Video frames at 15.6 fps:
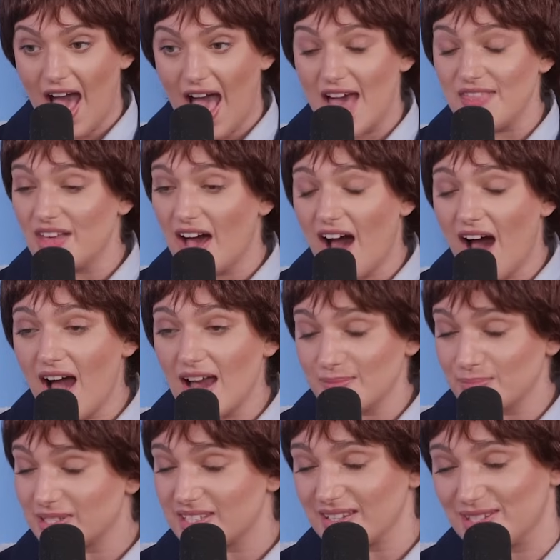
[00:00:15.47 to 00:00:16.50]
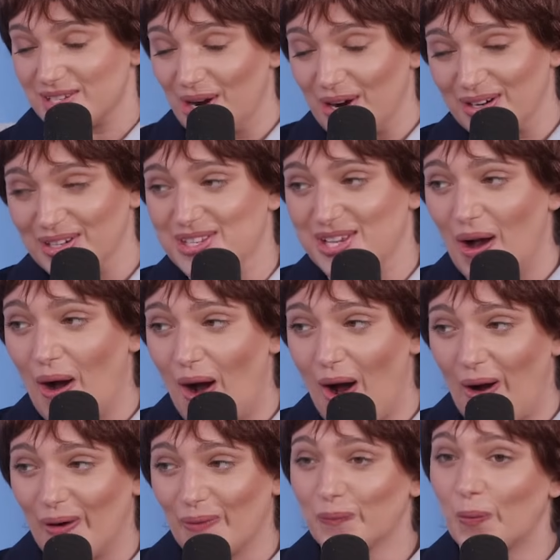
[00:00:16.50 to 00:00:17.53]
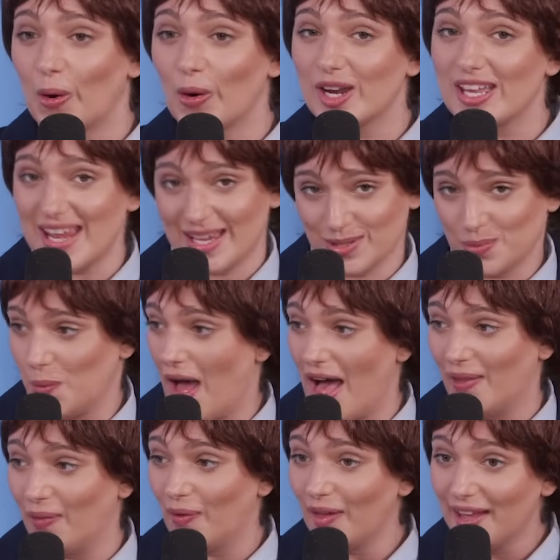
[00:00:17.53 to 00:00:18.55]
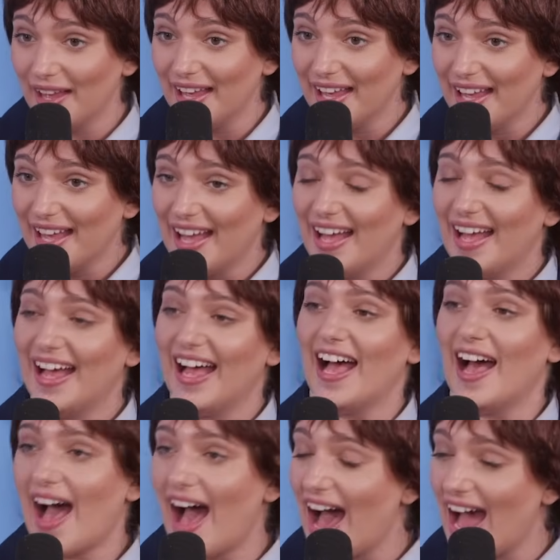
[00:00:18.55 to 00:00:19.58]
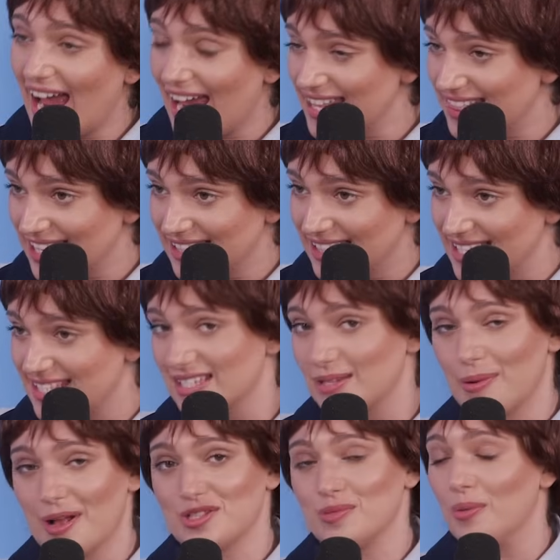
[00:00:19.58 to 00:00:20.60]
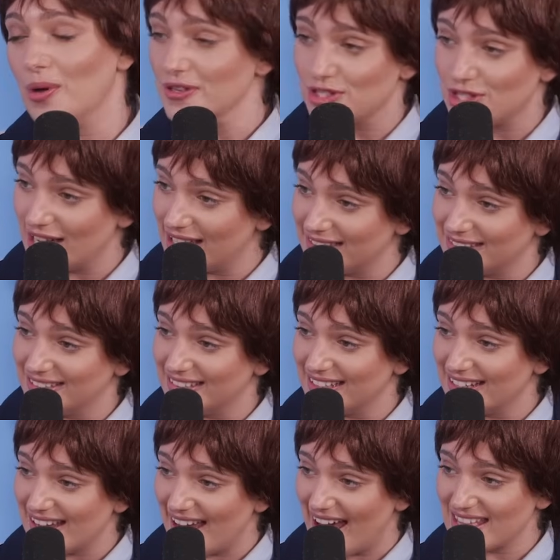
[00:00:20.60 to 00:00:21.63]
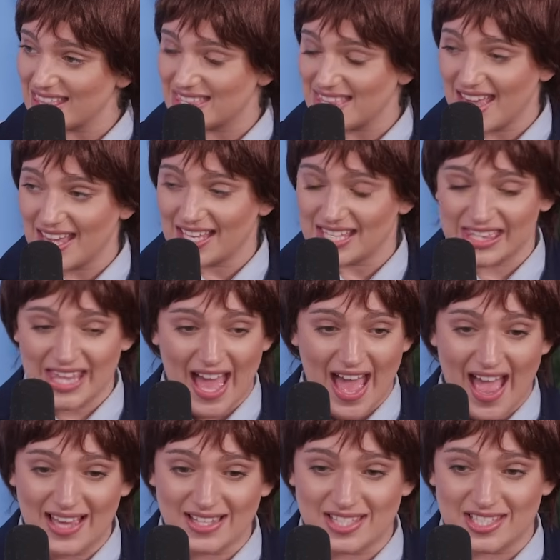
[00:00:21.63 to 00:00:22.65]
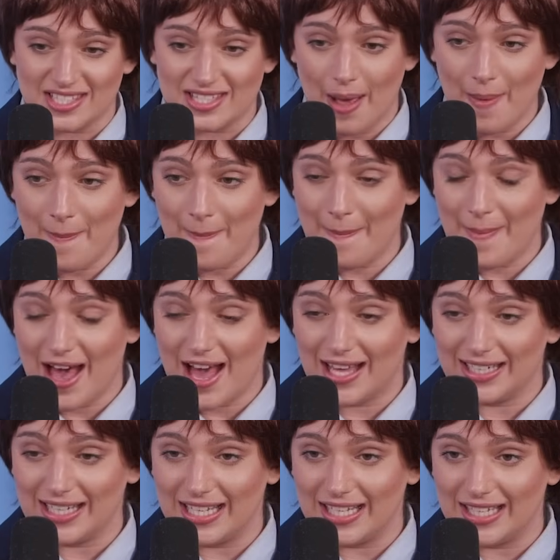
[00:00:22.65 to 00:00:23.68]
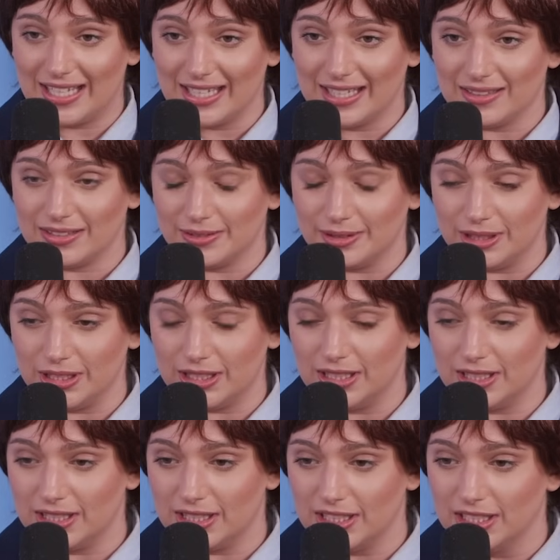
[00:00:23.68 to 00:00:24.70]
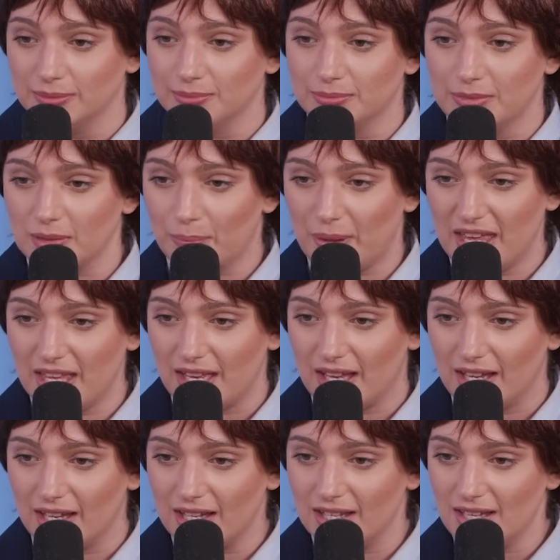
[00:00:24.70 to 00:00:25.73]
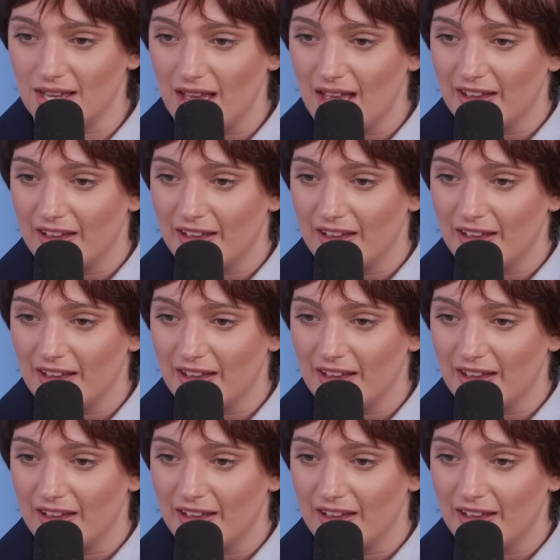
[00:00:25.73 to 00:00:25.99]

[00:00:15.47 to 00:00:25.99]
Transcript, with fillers: And the Haim sisters are worried as well. I think this is a bunch of bullshit. I think that somebody, Pia,